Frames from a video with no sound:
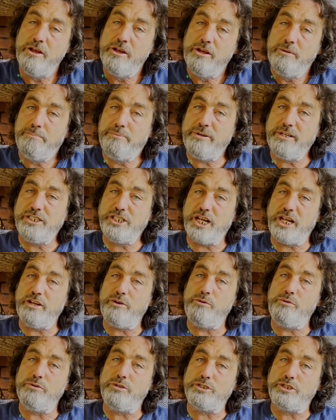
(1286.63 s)
Appreciate
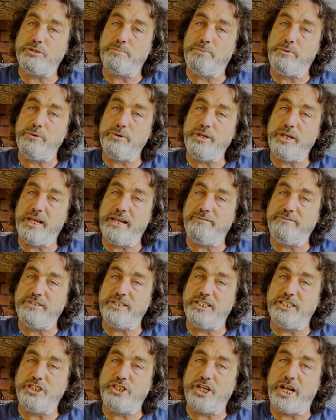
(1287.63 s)
all the support you give to
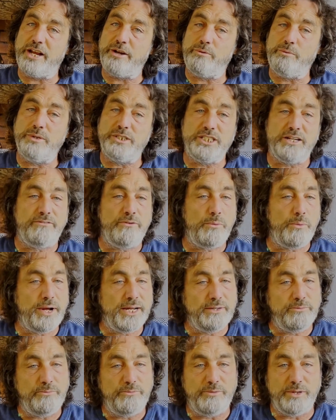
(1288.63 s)
this channel, whichever
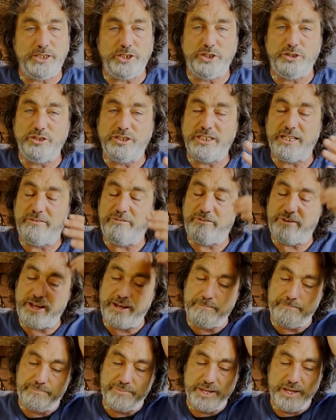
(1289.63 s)
way in which you see
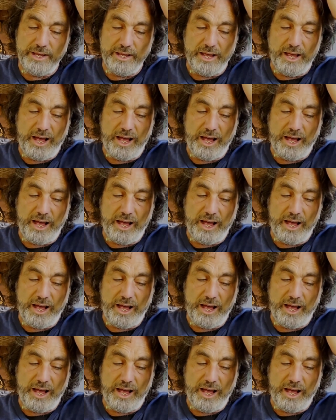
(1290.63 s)
fit.